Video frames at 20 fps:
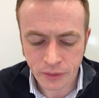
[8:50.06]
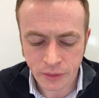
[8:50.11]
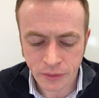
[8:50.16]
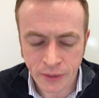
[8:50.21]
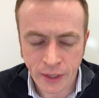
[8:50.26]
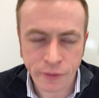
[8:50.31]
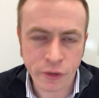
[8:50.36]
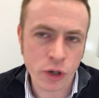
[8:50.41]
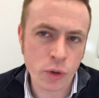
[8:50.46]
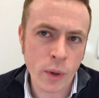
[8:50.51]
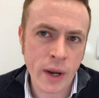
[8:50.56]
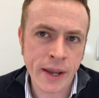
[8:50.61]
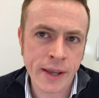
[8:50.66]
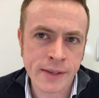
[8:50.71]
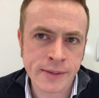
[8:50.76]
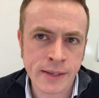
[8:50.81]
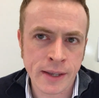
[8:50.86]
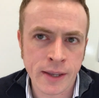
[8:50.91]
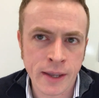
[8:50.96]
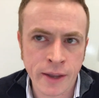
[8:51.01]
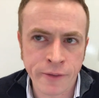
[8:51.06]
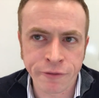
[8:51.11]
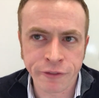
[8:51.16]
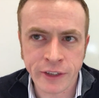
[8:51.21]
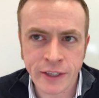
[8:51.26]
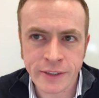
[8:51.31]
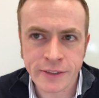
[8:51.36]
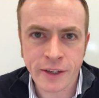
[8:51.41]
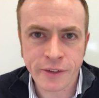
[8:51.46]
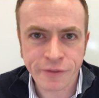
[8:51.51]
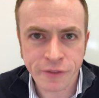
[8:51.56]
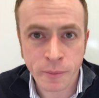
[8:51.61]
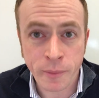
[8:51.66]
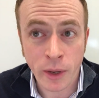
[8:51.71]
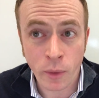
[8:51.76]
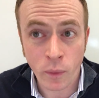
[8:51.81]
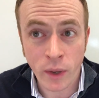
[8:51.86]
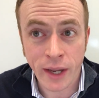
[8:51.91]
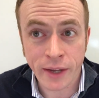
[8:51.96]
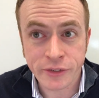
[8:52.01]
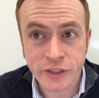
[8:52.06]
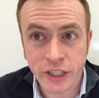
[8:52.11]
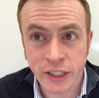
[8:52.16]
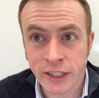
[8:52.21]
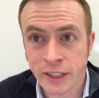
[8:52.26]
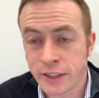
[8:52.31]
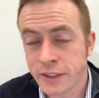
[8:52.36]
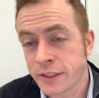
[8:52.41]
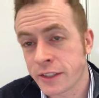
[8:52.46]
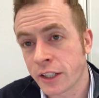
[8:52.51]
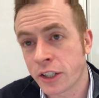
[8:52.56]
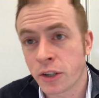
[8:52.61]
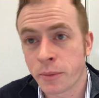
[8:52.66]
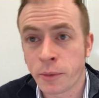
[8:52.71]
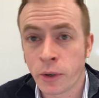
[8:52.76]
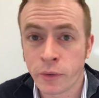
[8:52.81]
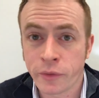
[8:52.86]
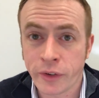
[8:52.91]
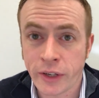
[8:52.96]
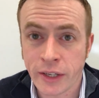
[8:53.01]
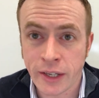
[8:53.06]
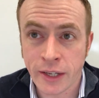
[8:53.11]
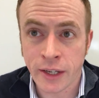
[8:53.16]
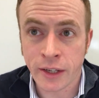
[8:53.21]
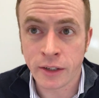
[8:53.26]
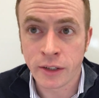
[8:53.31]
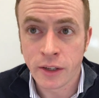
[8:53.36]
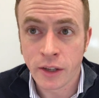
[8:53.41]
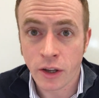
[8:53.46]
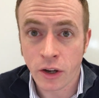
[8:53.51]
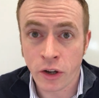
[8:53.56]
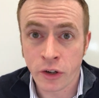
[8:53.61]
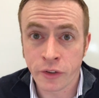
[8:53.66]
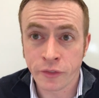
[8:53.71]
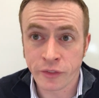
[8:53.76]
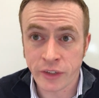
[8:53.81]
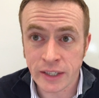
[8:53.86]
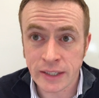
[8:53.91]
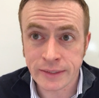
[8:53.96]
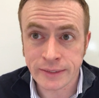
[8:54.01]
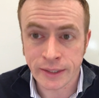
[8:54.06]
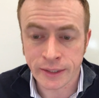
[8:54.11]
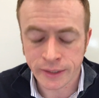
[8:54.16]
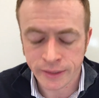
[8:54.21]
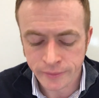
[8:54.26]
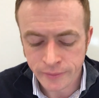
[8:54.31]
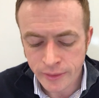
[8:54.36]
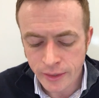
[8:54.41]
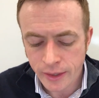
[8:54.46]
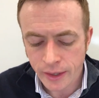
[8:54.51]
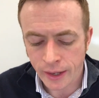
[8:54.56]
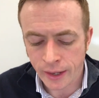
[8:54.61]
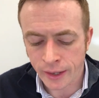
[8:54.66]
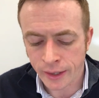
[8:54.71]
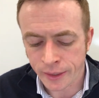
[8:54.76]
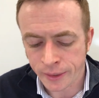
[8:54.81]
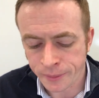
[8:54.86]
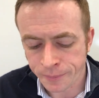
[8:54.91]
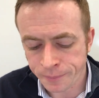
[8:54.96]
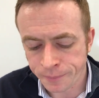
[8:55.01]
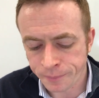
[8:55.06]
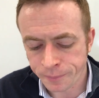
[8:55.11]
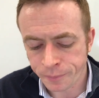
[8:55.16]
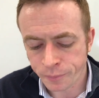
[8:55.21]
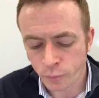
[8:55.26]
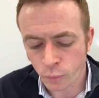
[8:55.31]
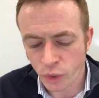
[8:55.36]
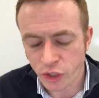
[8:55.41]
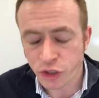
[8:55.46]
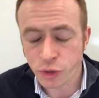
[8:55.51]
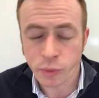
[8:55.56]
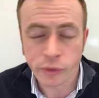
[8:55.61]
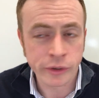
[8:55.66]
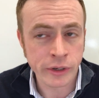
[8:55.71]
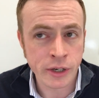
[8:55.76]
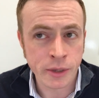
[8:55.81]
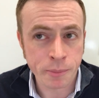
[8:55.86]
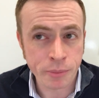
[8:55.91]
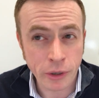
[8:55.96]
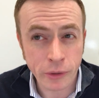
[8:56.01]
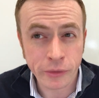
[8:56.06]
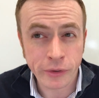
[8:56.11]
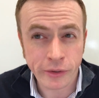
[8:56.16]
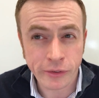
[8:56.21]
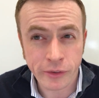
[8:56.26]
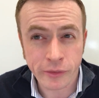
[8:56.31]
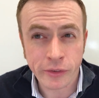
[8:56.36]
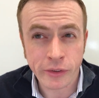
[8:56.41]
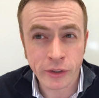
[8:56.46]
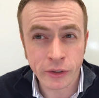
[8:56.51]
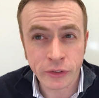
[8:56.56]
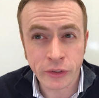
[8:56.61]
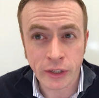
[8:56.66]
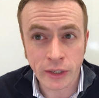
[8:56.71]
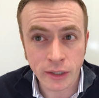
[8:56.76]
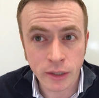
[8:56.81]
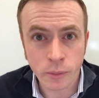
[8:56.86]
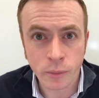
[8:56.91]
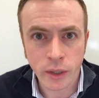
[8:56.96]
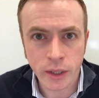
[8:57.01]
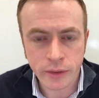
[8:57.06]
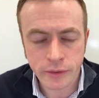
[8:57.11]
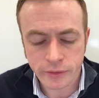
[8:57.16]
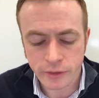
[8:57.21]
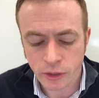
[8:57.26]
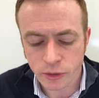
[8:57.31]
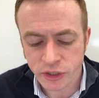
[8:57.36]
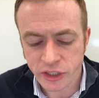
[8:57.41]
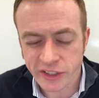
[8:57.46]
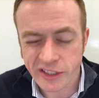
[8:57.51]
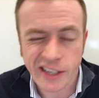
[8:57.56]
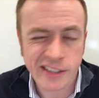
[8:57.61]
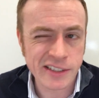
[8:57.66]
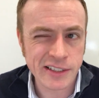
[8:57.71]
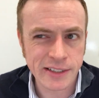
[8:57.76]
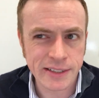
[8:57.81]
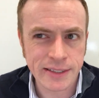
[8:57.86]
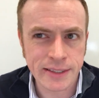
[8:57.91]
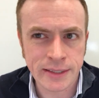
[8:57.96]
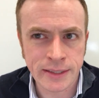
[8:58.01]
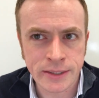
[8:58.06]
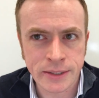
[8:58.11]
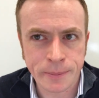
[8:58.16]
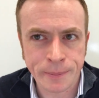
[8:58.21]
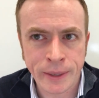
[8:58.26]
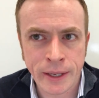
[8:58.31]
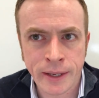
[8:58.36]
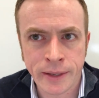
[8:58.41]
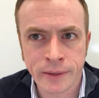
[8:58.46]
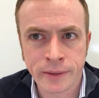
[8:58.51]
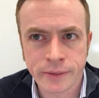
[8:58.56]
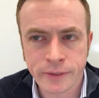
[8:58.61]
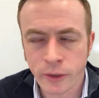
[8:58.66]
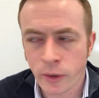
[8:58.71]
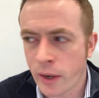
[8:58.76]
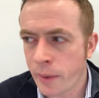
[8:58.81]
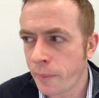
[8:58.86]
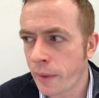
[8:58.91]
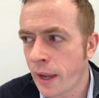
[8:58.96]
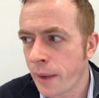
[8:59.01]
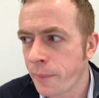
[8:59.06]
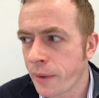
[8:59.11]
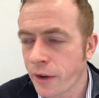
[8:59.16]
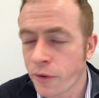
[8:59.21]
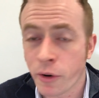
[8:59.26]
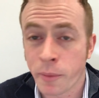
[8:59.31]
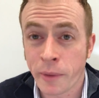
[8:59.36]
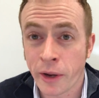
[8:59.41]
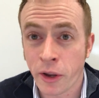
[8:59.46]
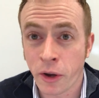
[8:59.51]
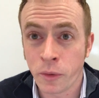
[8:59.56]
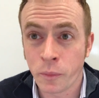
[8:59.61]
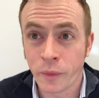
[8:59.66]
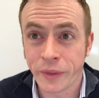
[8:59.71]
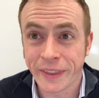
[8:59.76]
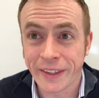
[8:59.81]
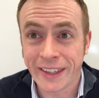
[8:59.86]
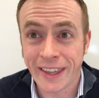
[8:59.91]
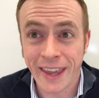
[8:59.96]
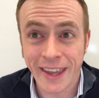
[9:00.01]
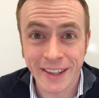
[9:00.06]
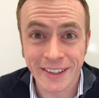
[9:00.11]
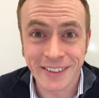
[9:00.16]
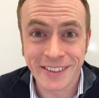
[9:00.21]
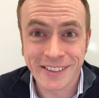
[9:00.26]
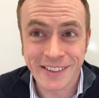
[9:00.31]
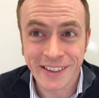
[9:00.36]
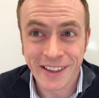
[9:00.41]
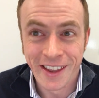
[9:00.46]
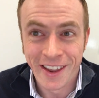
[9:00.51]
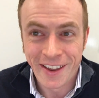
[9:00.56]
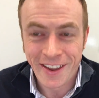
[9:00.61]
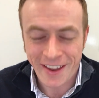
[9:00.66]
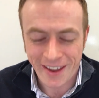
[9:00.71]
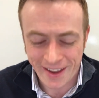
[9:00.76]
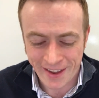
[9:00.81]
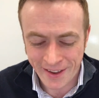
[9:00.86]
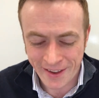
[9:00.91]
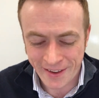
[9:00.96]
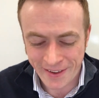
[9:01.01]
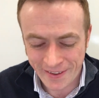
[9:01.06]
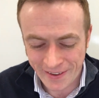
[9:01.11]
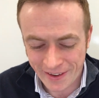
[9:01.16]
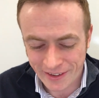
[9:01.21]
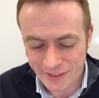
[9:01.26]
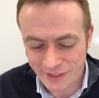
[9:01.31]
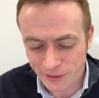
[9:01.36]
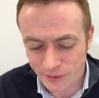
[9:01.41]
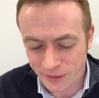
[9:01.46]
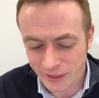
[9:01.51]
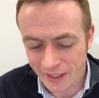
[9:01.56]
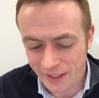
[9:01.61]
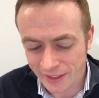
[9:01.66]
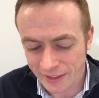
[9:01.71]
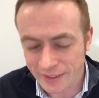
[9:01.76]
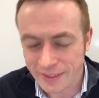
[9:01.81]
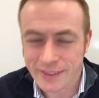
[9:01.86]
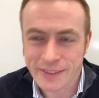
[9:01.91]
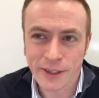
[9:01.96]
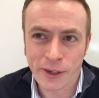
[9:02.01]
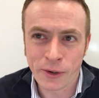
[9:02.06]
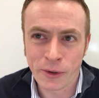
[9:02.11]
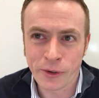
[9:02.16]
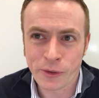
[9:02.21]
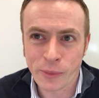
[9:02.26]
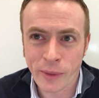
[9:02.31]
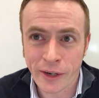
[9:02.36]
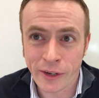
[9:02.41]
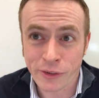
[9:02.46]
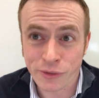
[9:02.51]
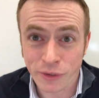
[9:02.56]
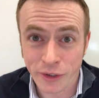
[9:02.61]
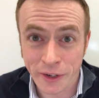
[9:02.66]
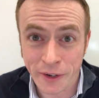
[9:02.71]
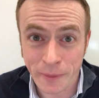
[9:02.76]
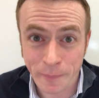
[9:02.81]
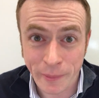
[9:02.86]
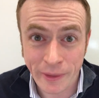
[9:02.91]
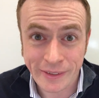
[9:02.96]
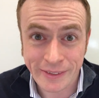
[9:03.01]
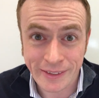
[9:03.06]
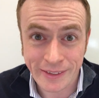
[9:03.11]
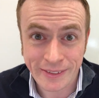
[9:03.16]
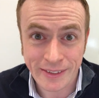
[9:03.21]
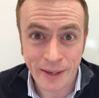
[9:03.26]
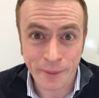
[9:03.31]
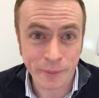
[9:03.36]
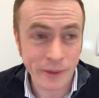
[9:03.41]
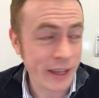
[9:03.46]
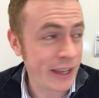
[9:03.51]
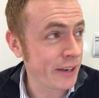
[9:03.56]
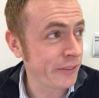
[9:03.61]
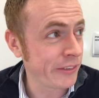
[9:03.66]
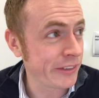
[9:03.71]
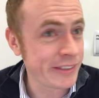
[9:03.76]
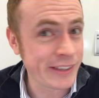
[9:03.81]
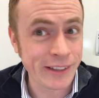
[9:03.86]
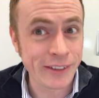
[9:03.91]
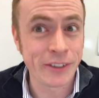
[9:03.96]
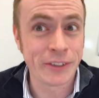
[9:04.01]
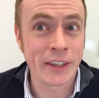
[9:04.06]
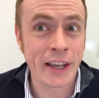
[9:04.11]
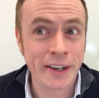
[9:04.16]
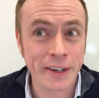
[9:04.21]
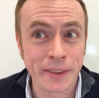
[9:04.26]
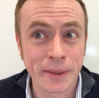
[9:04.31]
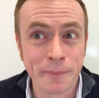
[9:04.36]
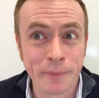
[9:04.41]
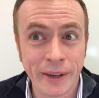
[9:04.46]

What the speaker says: That requires a visa for my wife. She needs to come over here on a visa, which we're in the process of still dealing with. So she's actually still in Japan. So I'm here on my own with the kids, our two kids. So as well as running the business, I'm kind of a single dad at the